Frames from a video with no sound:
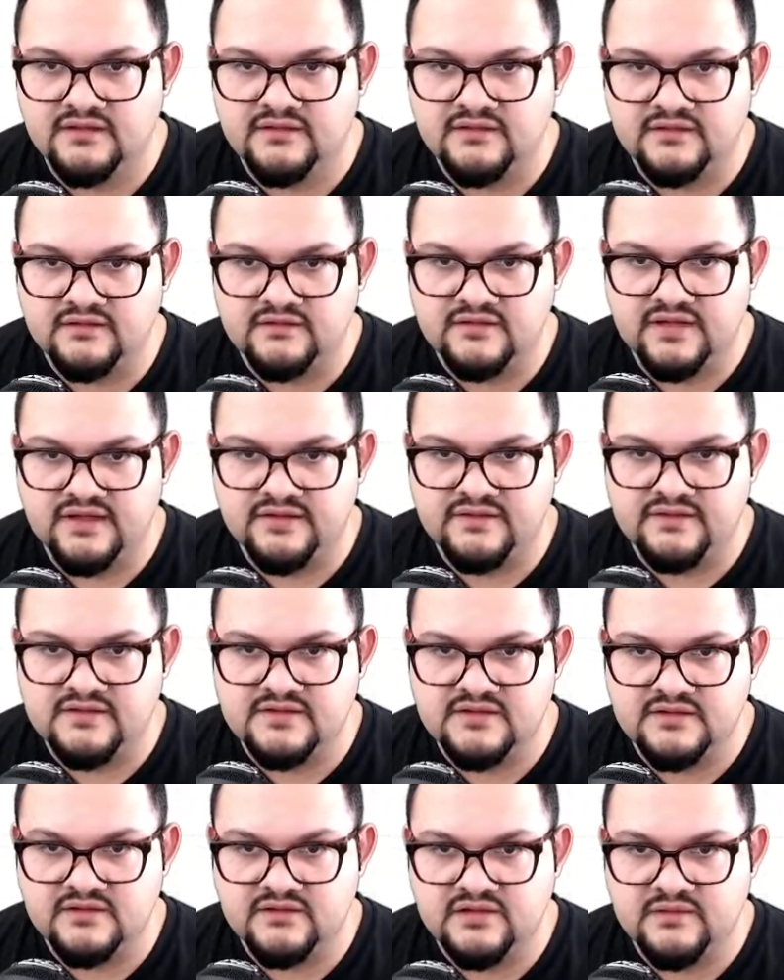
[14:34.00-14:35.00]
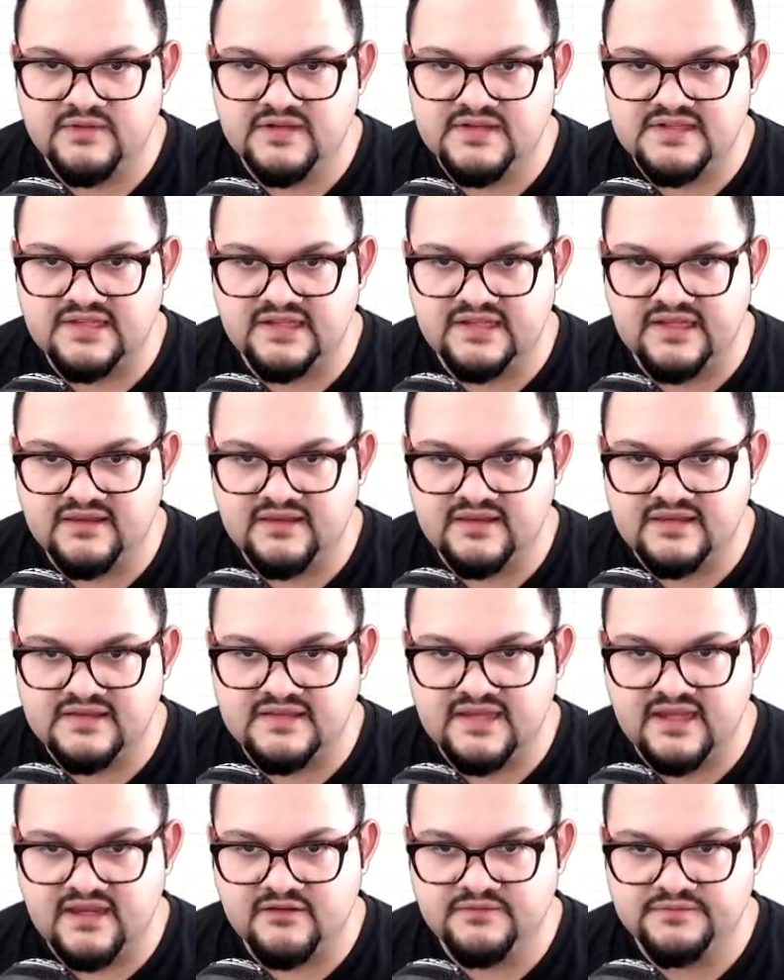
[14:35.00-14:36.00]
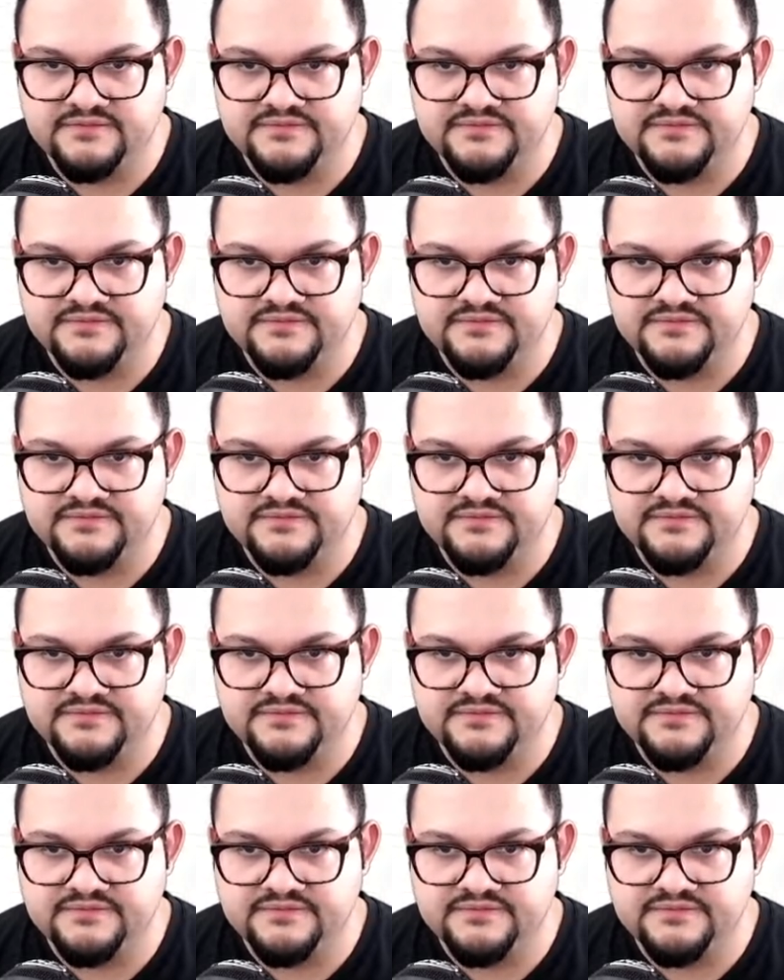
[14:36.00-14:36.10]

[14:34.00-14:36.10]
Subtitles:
All right, so I'm going to select this now,